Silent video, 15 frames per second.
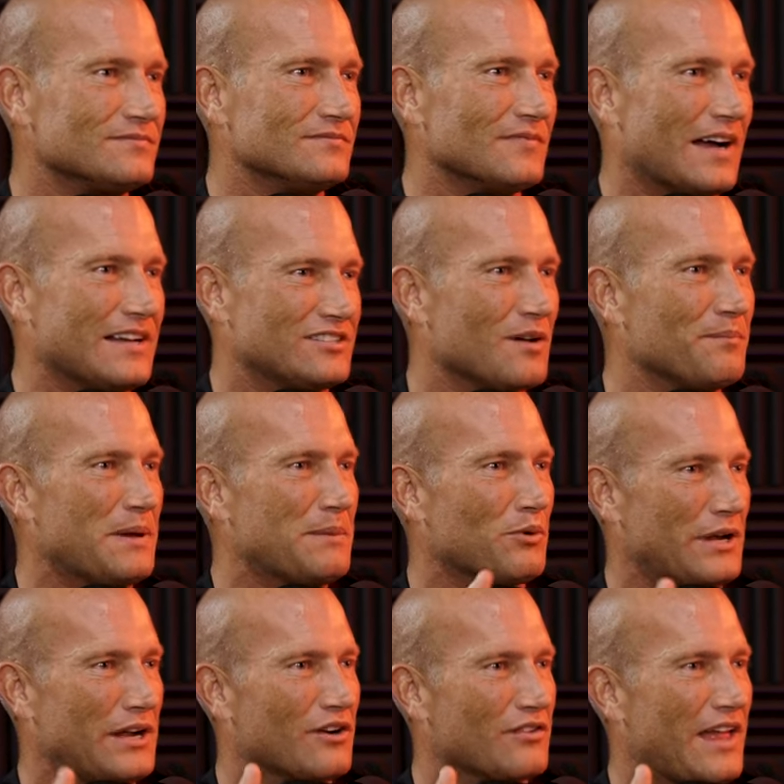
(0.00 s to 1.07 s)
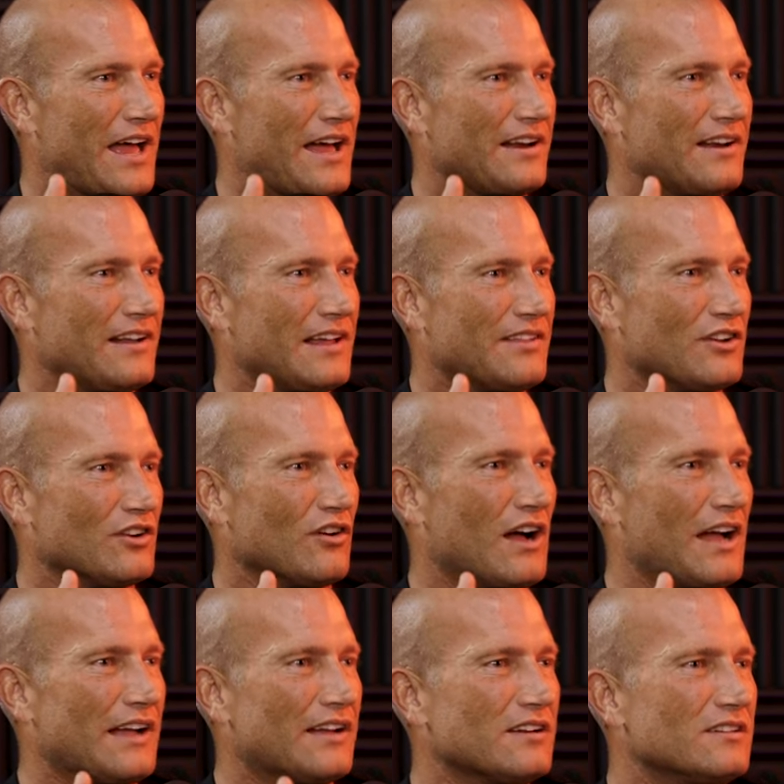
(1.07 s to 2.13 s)
Like, some people hear that and they're
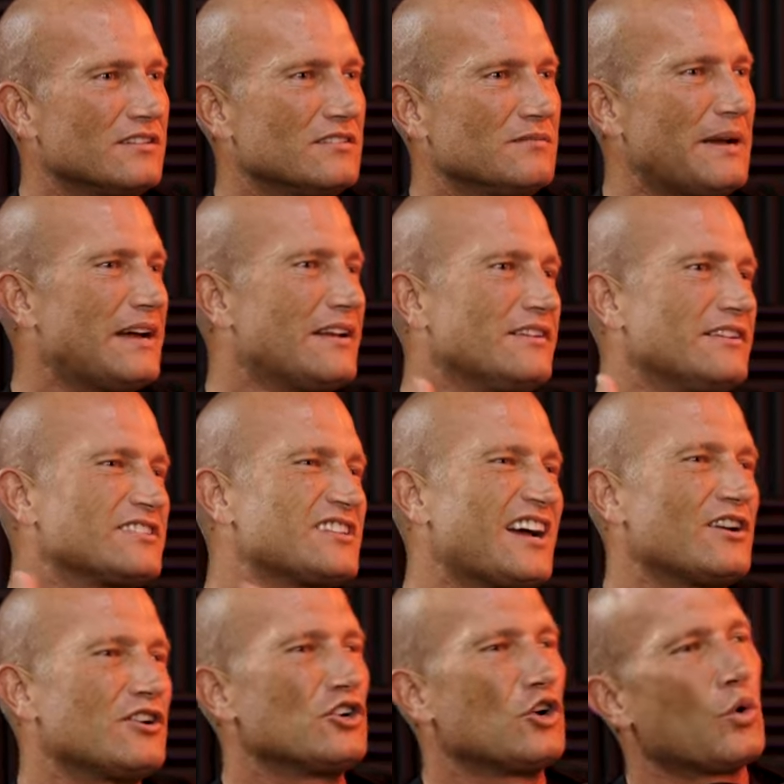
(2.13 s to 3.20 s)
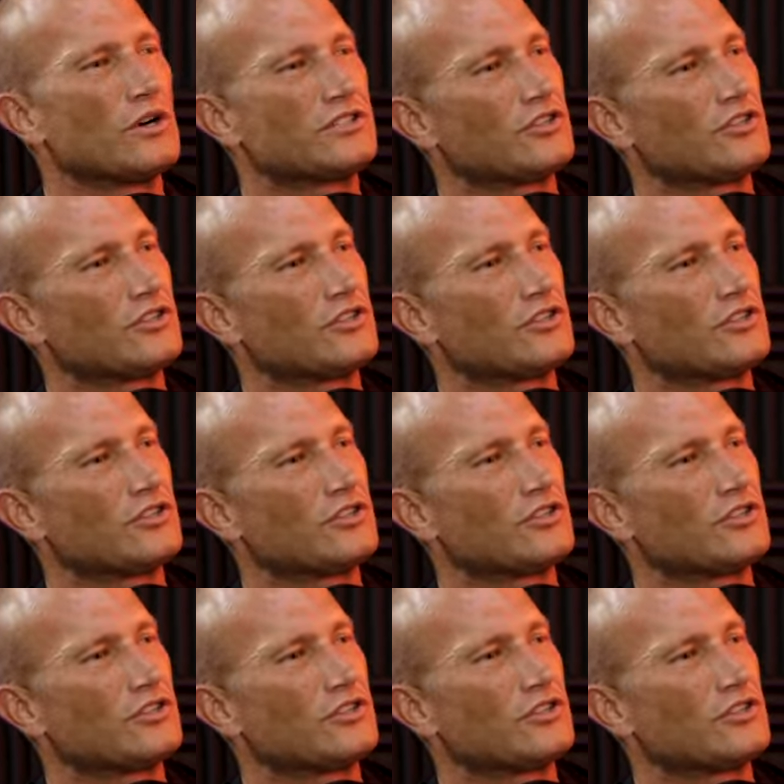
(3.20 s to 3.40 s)
like, man, this guy didn't go work